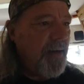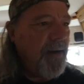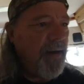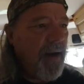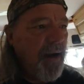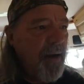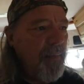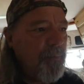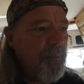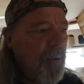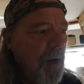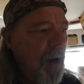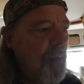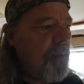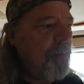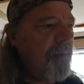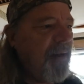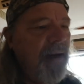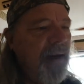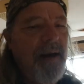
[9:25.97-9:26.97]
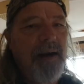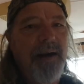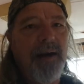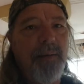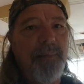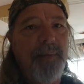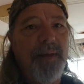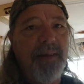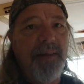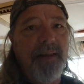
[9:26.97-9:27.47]
But I'm probably not
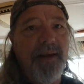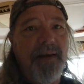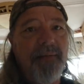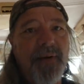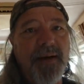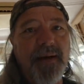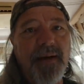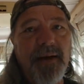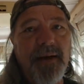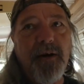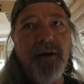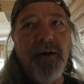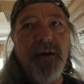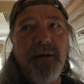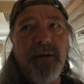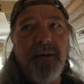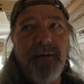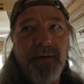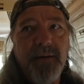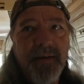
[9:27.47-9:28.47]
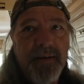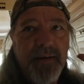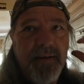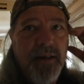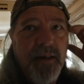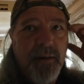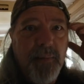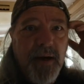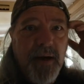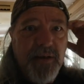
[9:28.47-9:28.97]
going to be leaving here
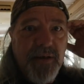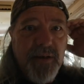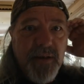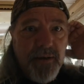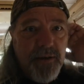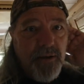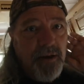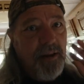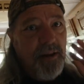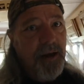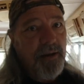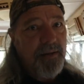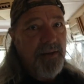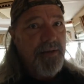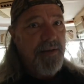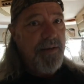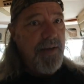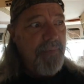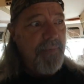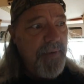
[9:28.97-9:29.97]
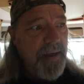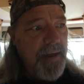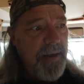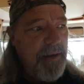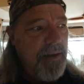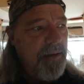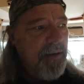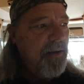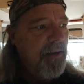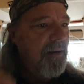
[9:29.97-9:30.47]
until about 6 o'clock this
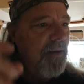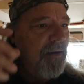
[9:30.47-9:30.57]
evening.